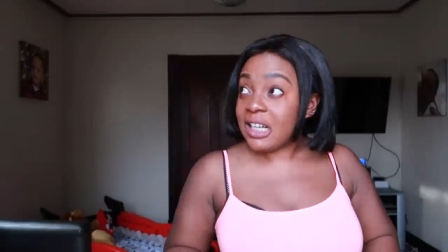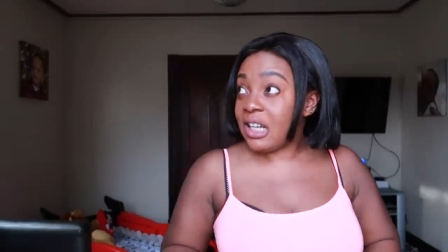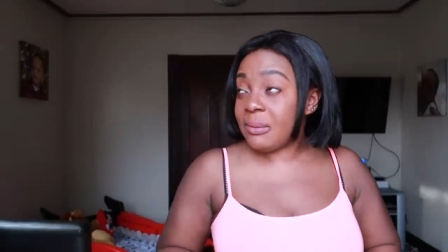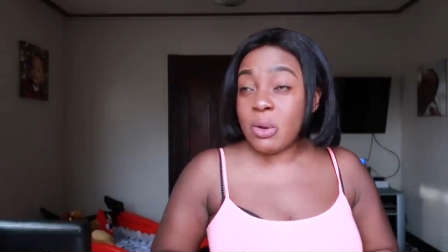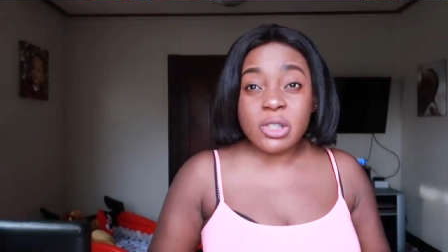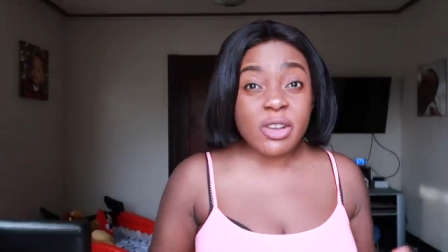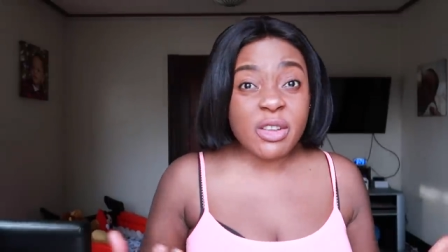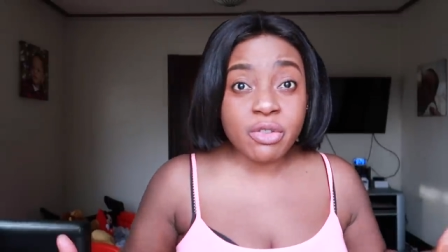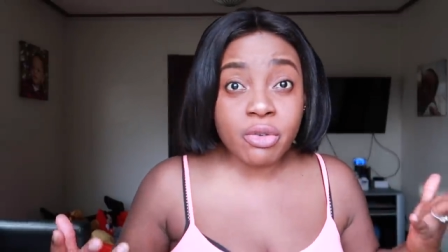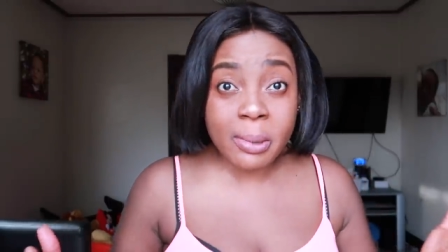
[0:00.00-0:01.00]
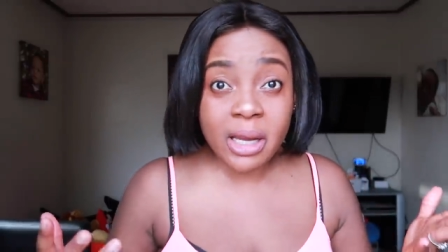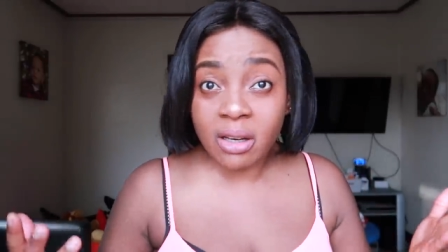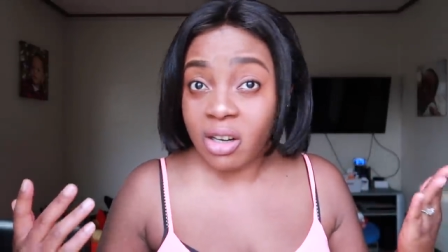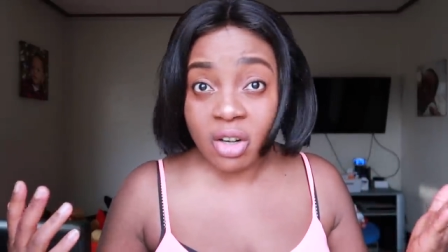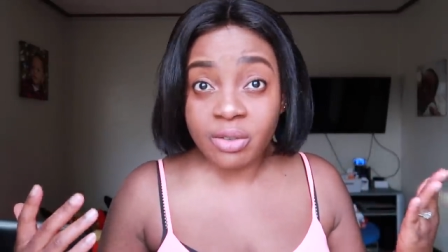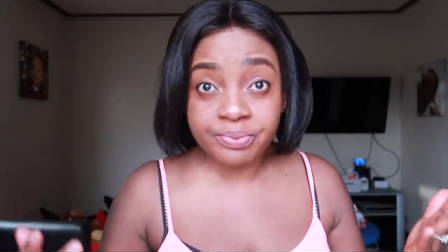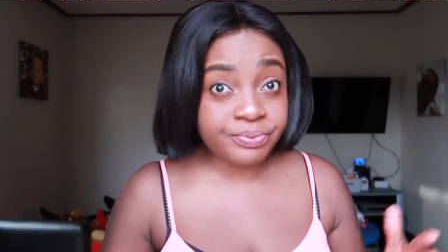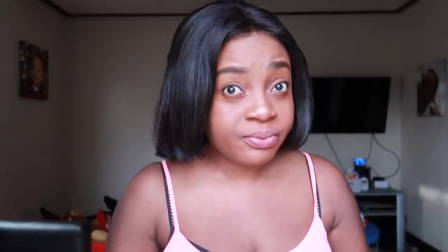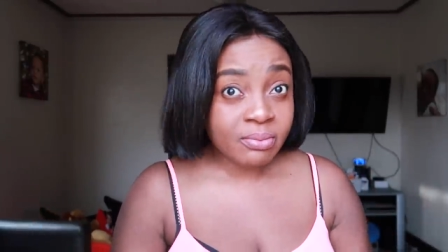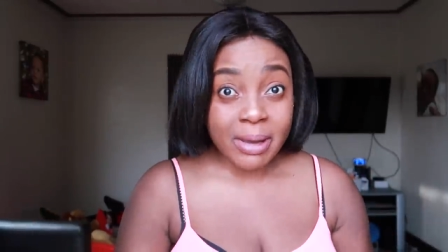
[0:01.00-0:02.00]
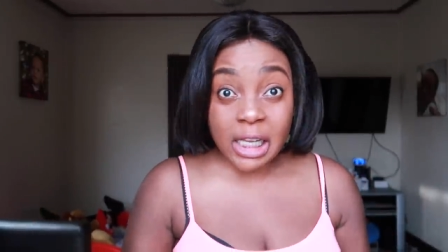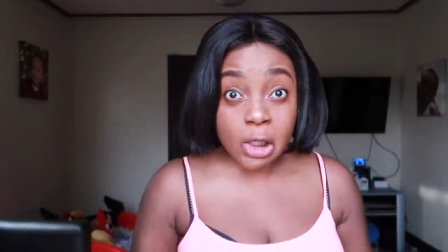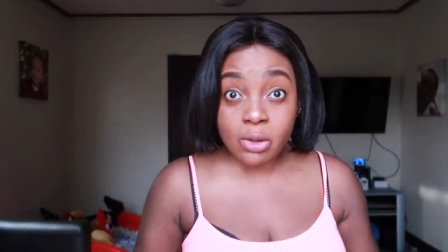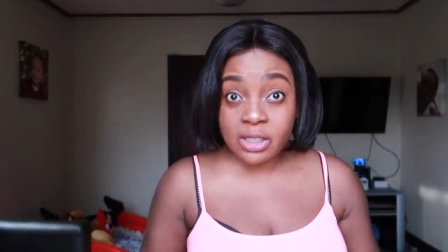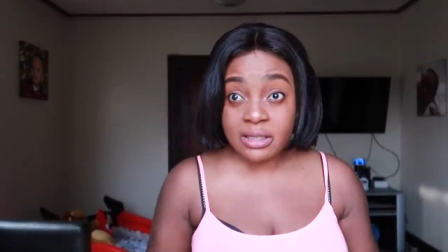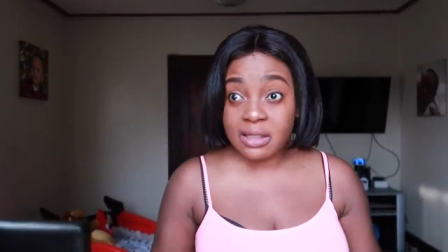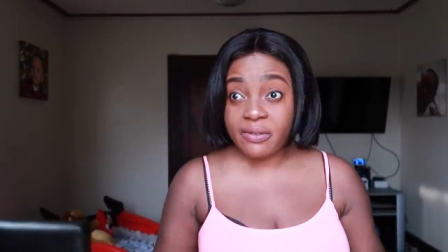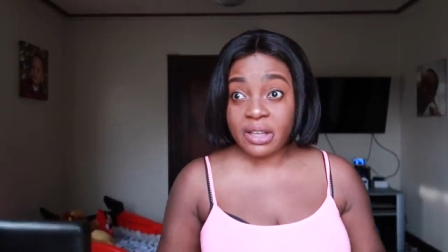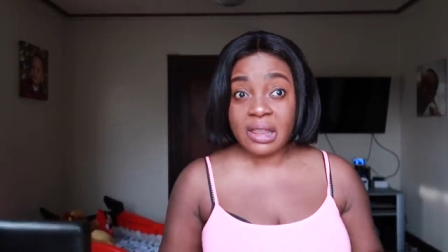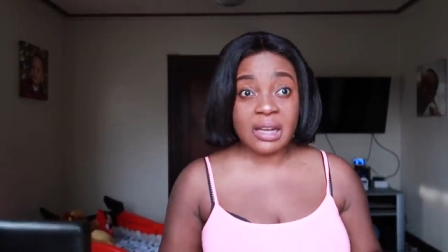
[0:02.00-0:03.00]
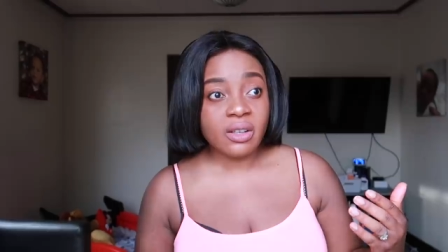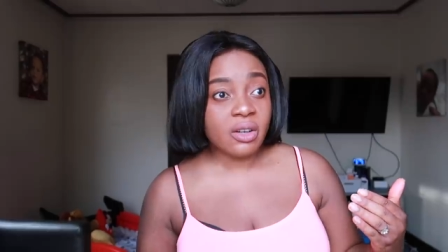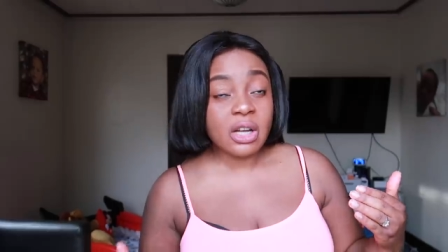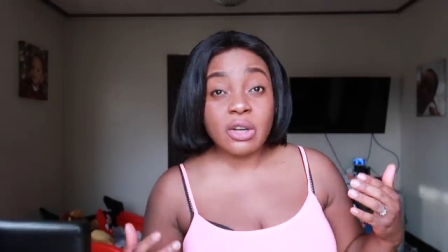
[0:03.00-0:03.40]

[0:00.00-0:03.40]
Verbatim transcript: um, I was looking through my, you know, my clothes and stuff like that. You know,